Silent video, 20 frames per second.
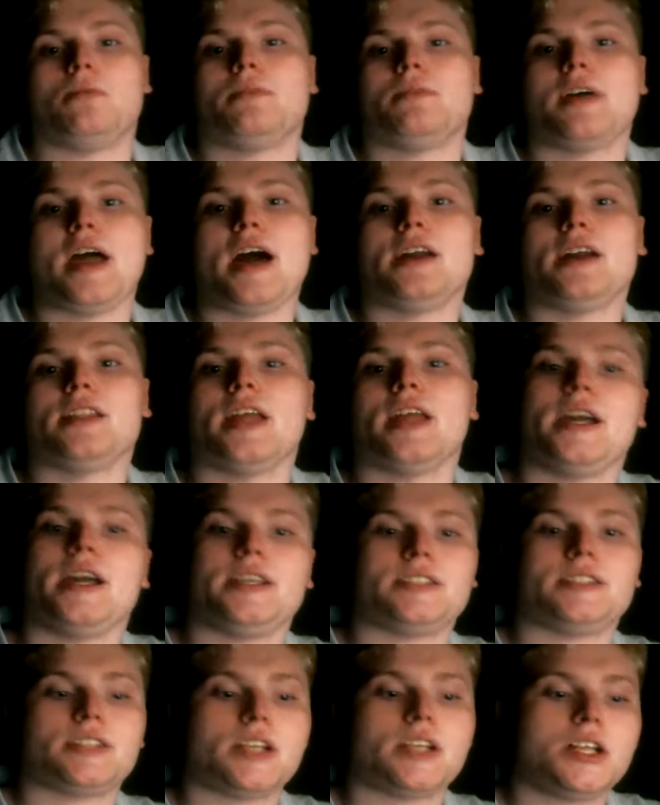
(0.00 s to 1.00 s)

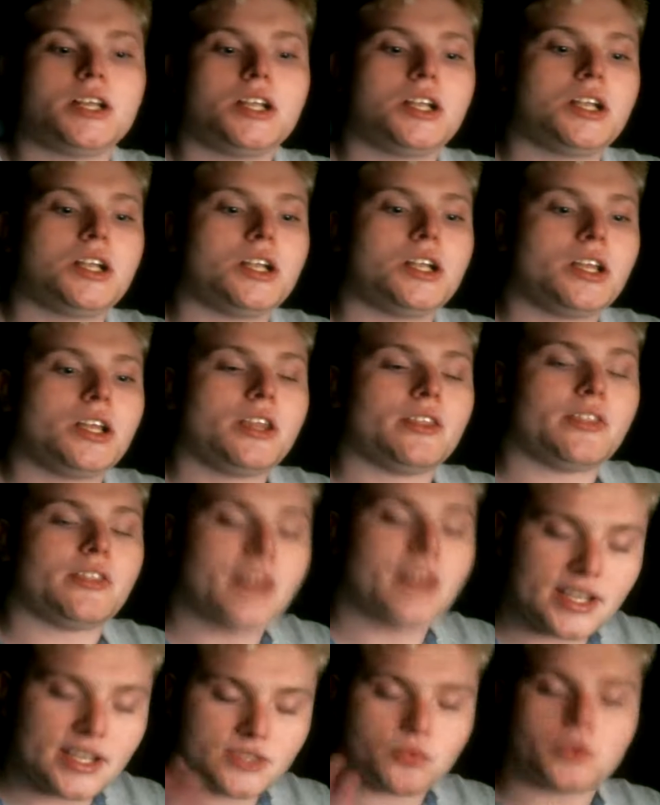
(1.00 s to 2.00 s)
allies.
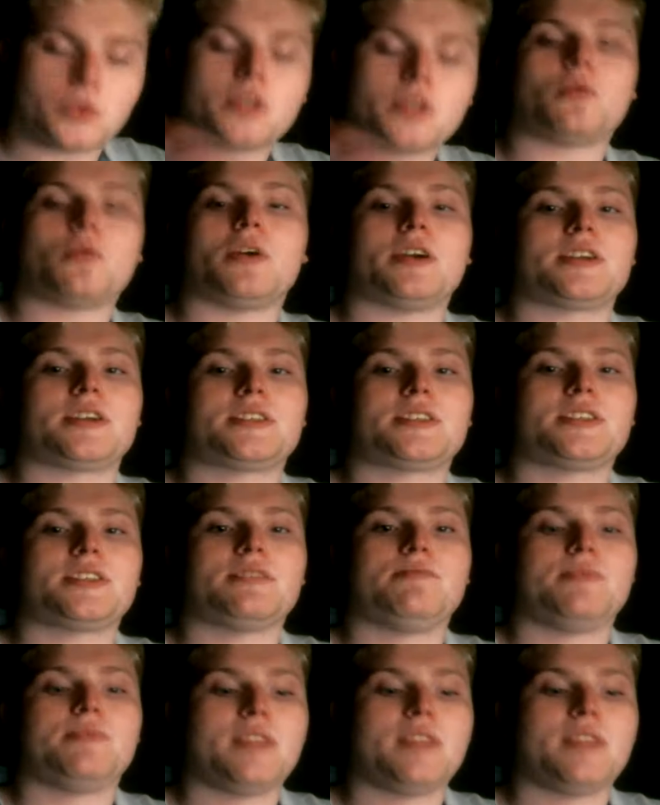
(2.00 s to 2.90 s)
That's what it works.